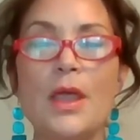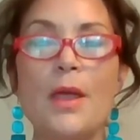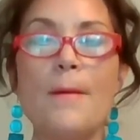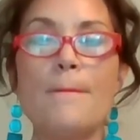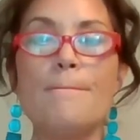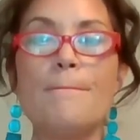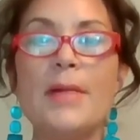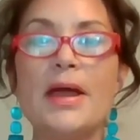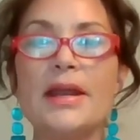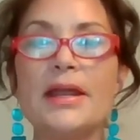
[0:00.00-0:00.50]

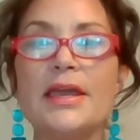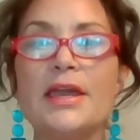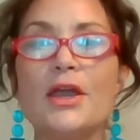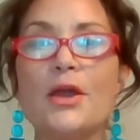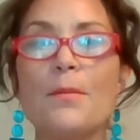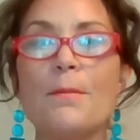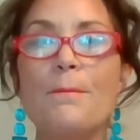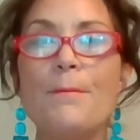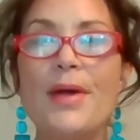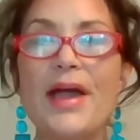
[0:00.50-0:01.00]

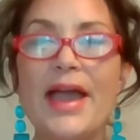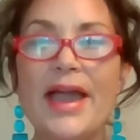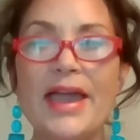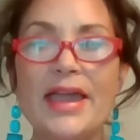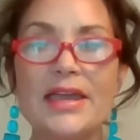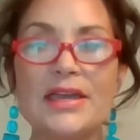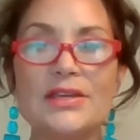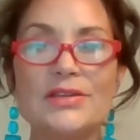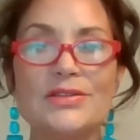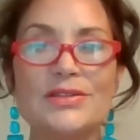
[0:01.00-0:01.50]
Medicare
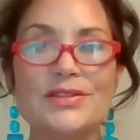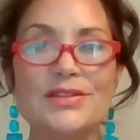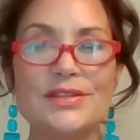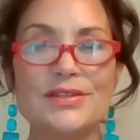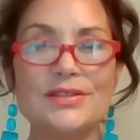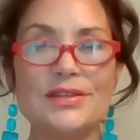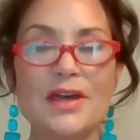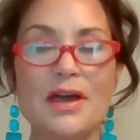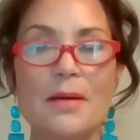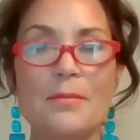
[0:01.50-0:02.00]
pays
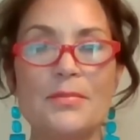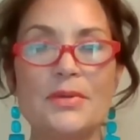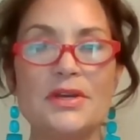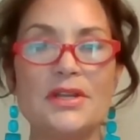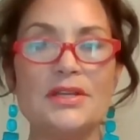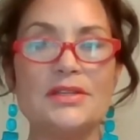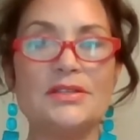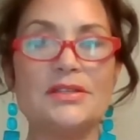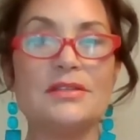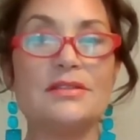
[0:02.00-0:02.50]
these
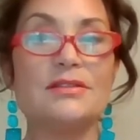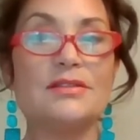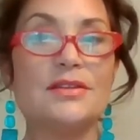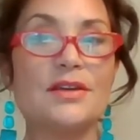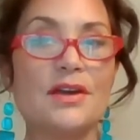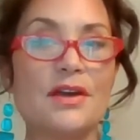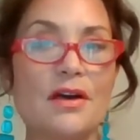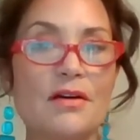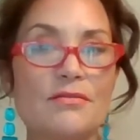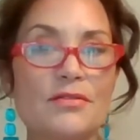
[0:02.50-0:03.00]
companies to
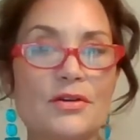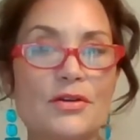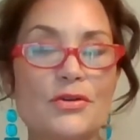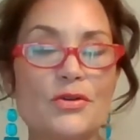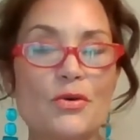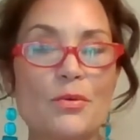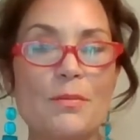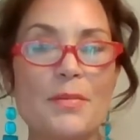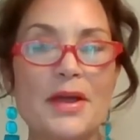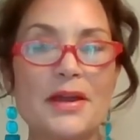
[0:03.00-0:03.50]
cover
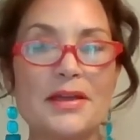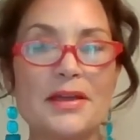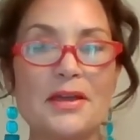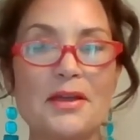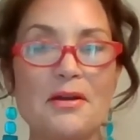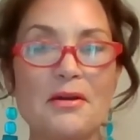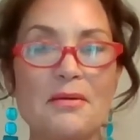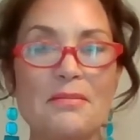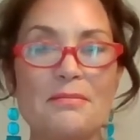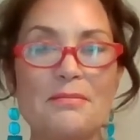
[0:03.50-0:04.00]
your
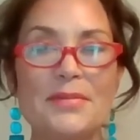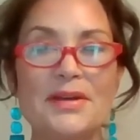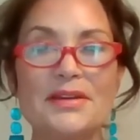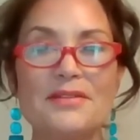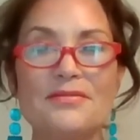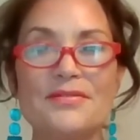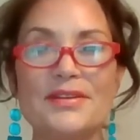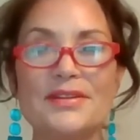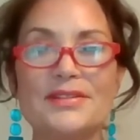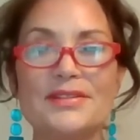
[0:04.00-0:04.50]
Medicare
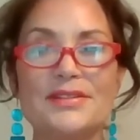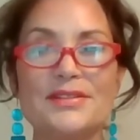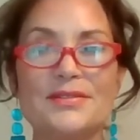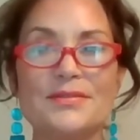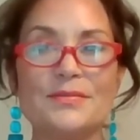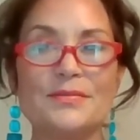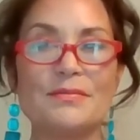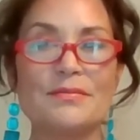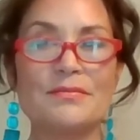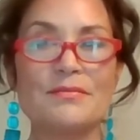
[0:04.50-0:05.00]
benefits.
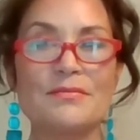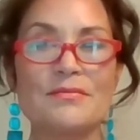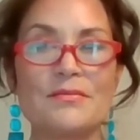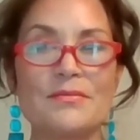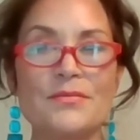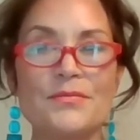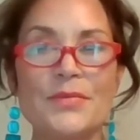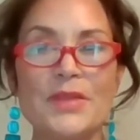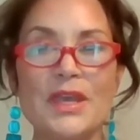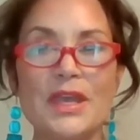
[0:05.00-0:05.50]

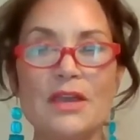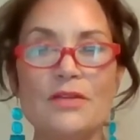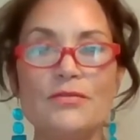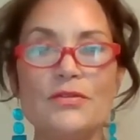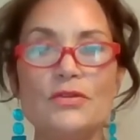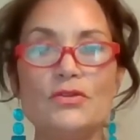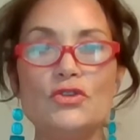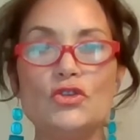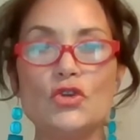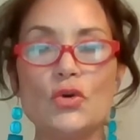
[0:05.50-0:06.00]
If
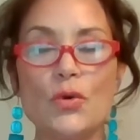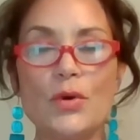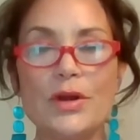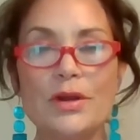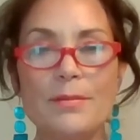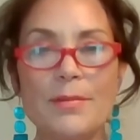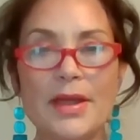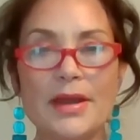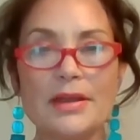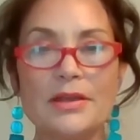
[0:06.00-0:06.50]
you join
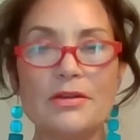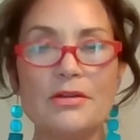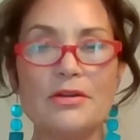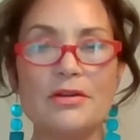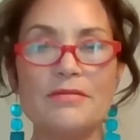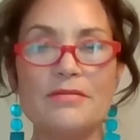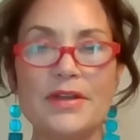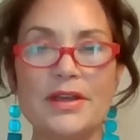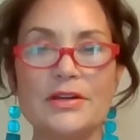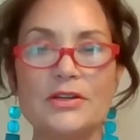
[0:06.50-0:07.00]
a Medicare
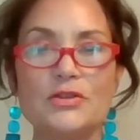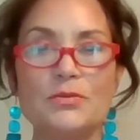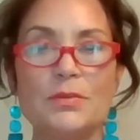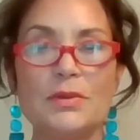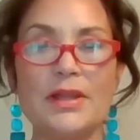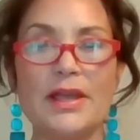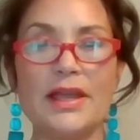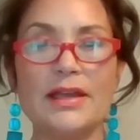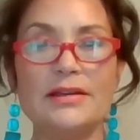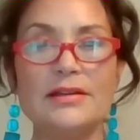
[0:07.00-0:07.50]
Advantage
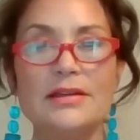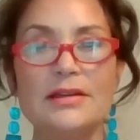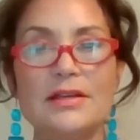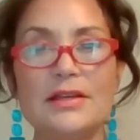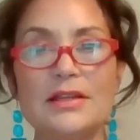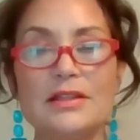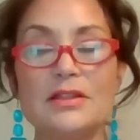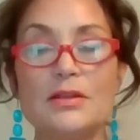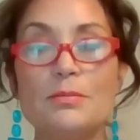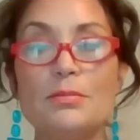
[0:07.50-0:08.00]
plan,
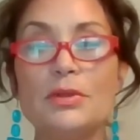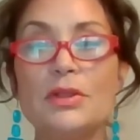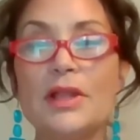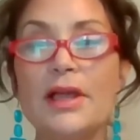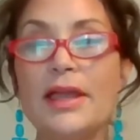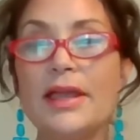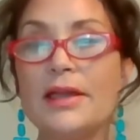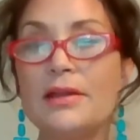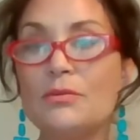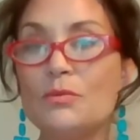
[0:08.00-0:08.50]
the
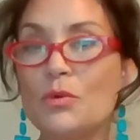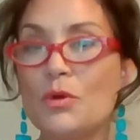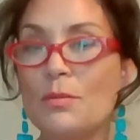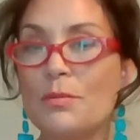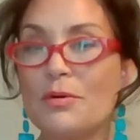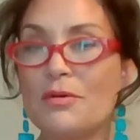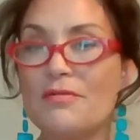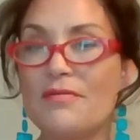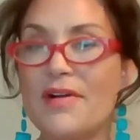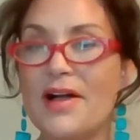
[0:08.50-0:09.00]
plan will
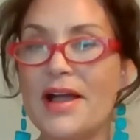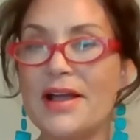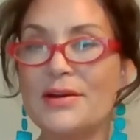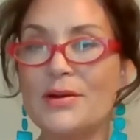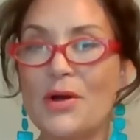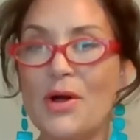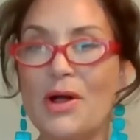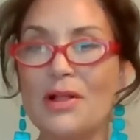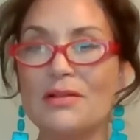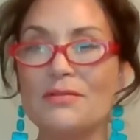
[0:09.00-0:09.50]
provide
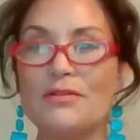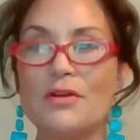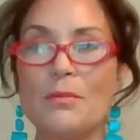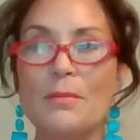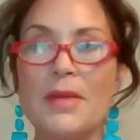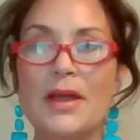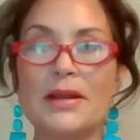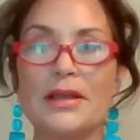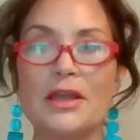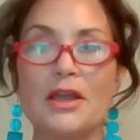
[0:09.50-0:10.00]
all of your
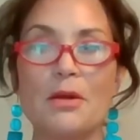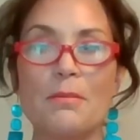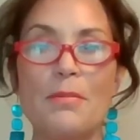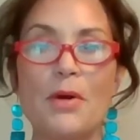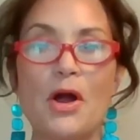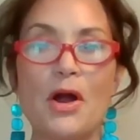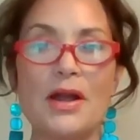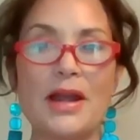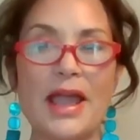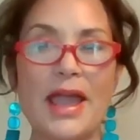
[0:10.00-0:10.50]
Medicare
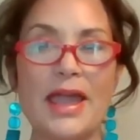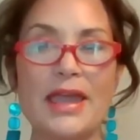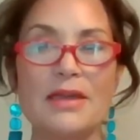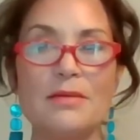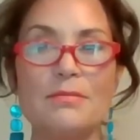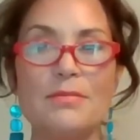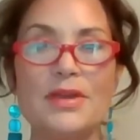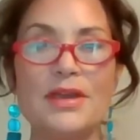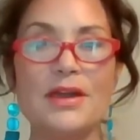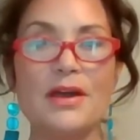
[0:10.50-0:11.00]
Part A
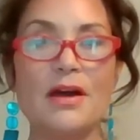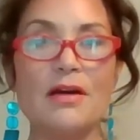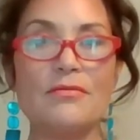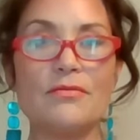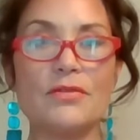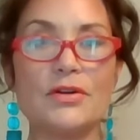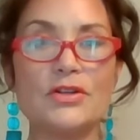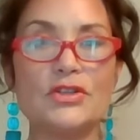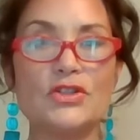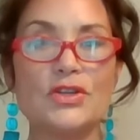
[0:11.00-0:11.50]
and B
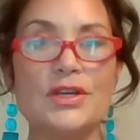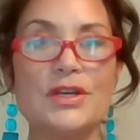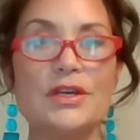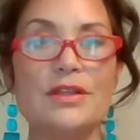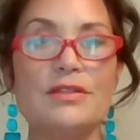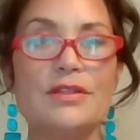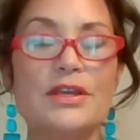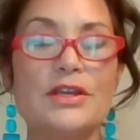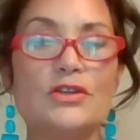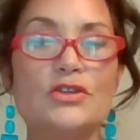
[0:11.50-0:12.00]
coverage.
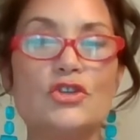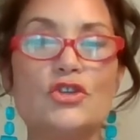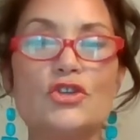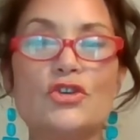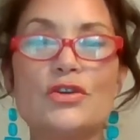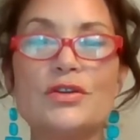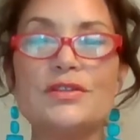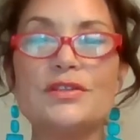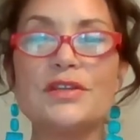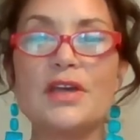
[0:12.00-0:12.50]
The
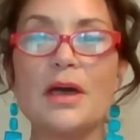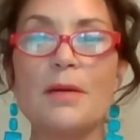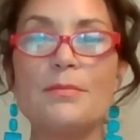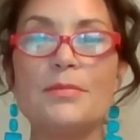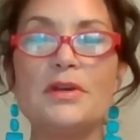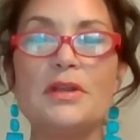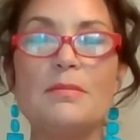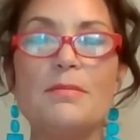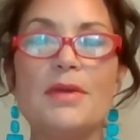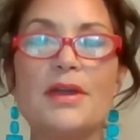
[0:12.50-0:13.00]
insurance
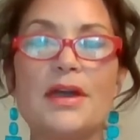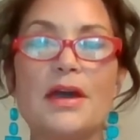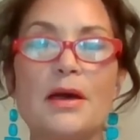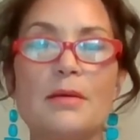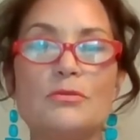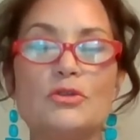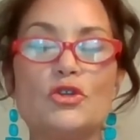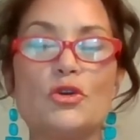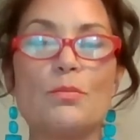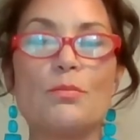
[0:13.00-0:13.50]
company
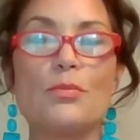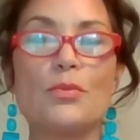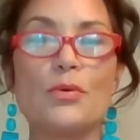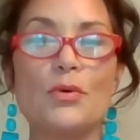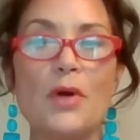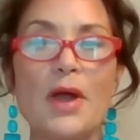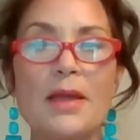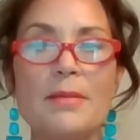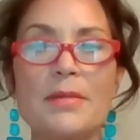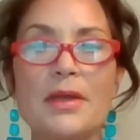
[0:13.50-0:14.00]
becomes your
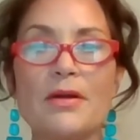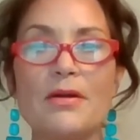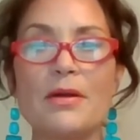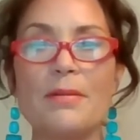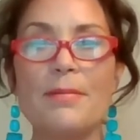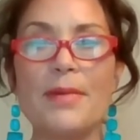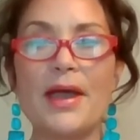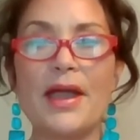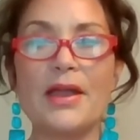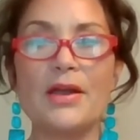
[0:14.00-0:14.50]
primary
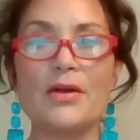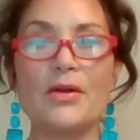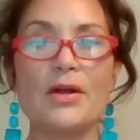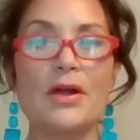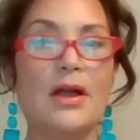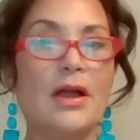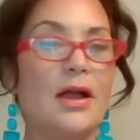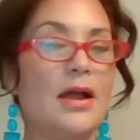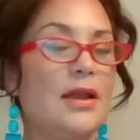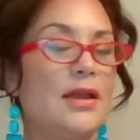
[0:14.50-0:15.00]
payer,
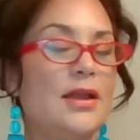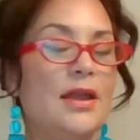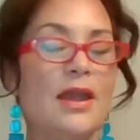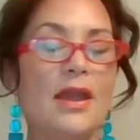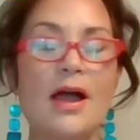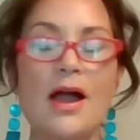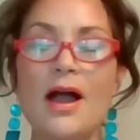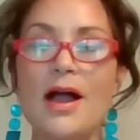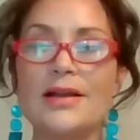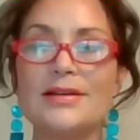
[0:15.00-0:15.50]

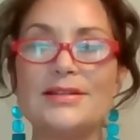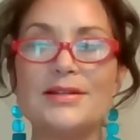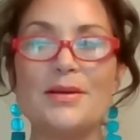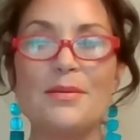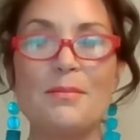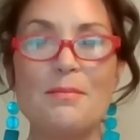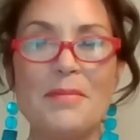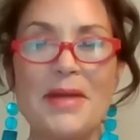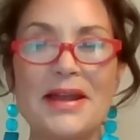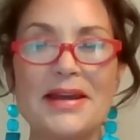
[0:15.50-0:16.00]
not
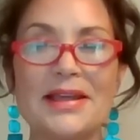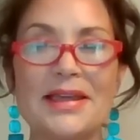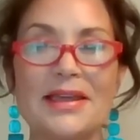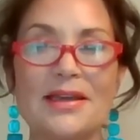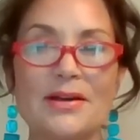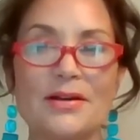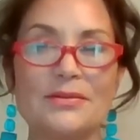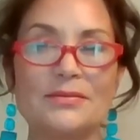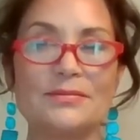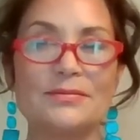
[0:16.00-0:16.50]
Medicare.